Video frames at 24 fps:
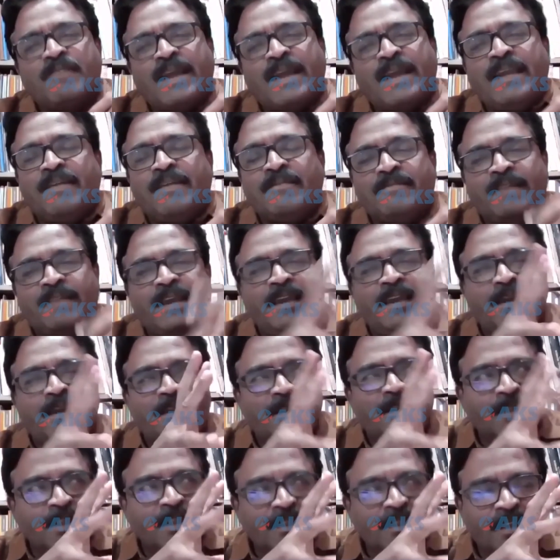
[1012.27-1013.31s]

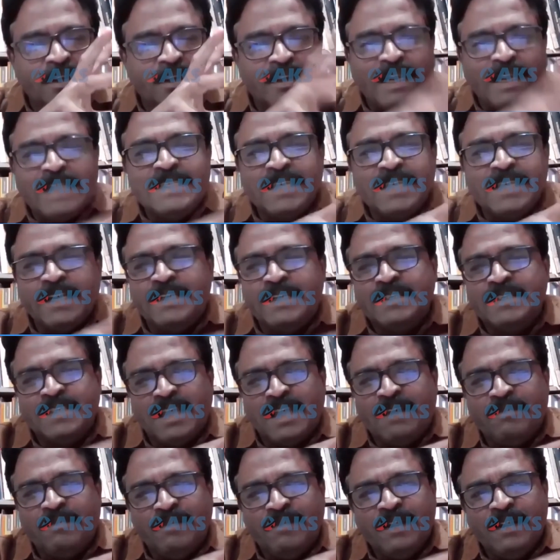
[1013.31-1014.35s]
Why in that culture
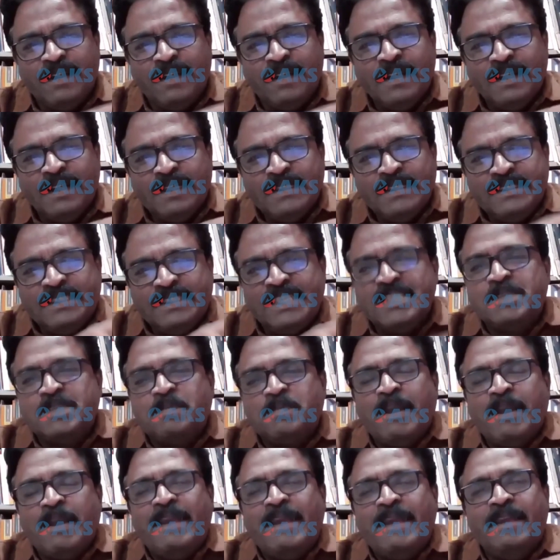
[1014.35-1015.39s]
itself, chess
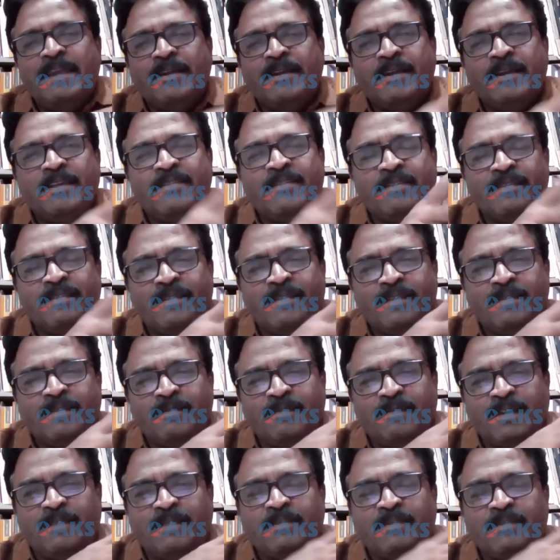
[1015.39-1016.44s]
playing is
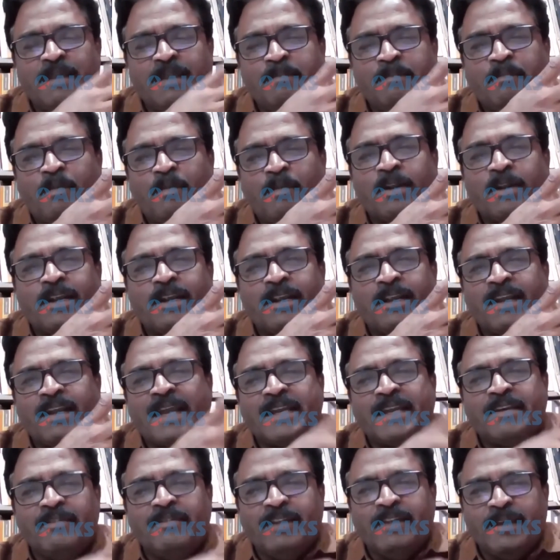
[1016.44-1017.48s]
one of the important
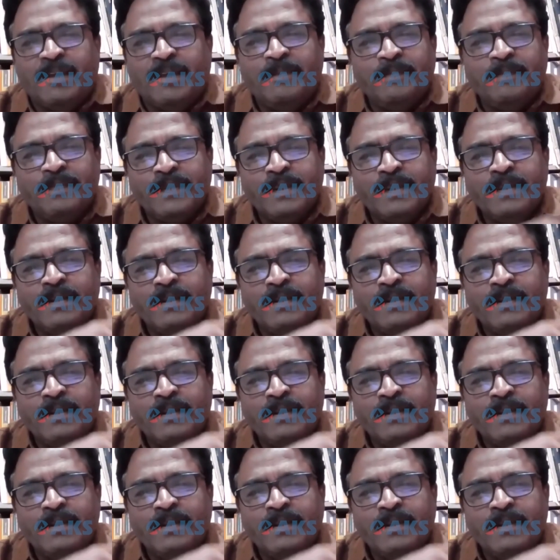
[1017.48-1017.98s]
activity.